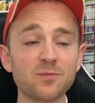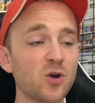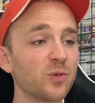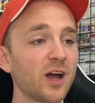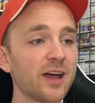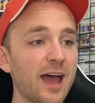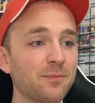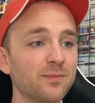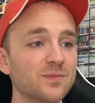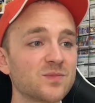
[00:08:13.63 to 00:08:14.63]
at the moment I
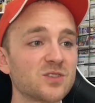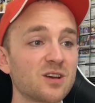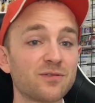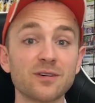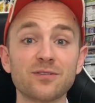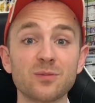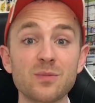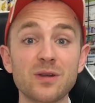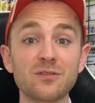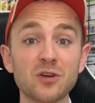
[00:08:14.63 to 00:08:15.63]
am suffering from
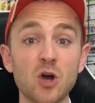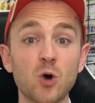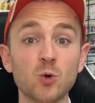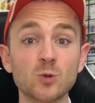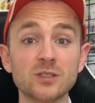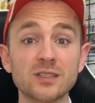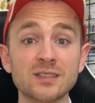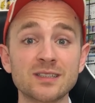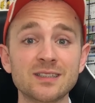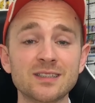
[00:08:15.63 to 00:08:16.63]
a bit of a cold,
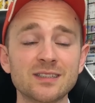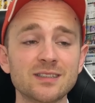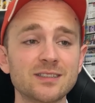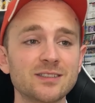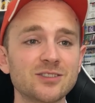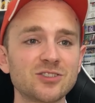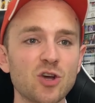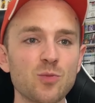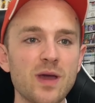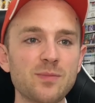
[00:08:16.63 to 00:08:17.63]

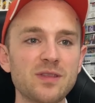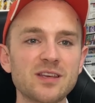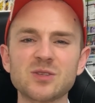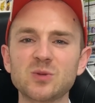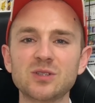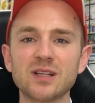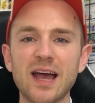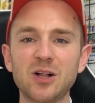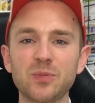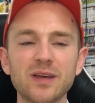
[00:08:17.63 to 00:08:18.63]
so maybe this will
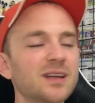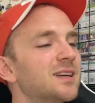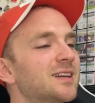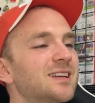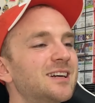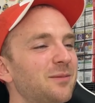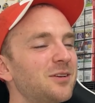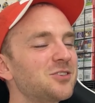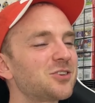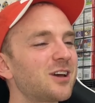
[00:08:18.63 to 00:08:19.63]
help it. I
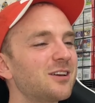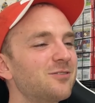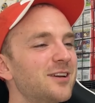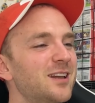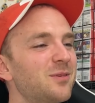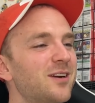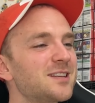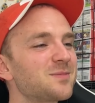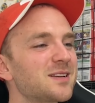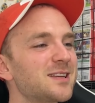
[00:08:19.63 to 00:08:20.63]
mean, should I really be
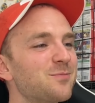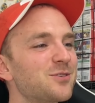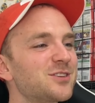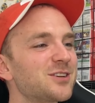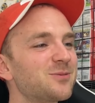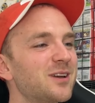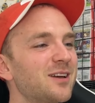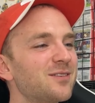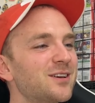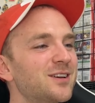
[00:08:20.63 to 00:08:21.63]
raising my temperature when
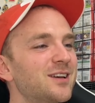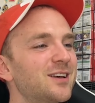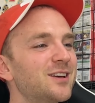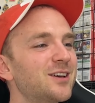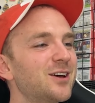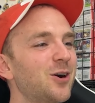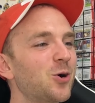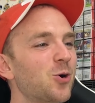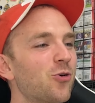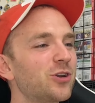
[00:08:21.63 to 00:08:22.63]
I've
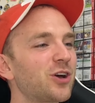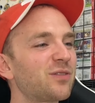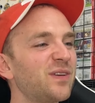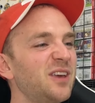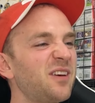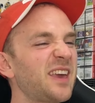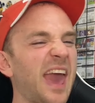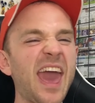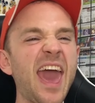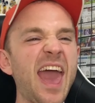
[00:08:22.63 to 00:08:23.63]
already got a fever?
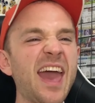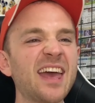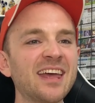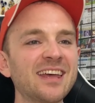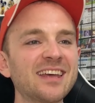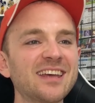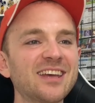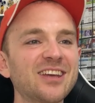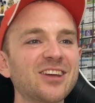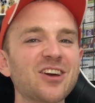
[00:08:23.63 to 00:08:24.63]
Yeah.
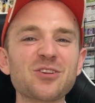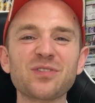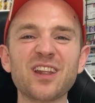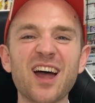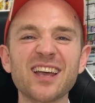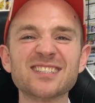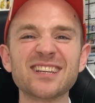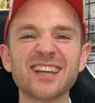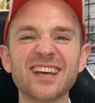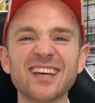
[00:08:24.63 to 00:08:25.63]
Gotta do it for the likes,
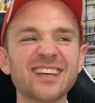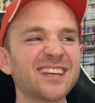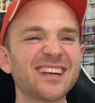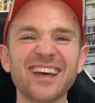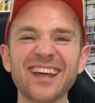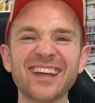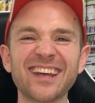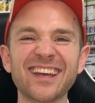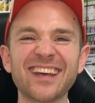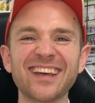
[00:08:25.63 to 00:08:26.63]
didn't you? Eh?
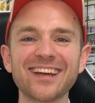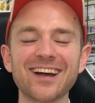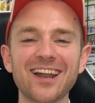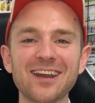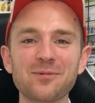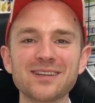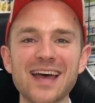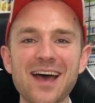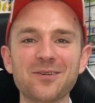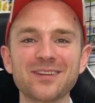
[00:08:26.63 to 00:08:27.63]
Can't let anyone
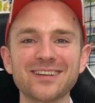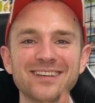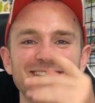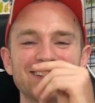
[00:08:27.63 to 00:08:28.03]
down.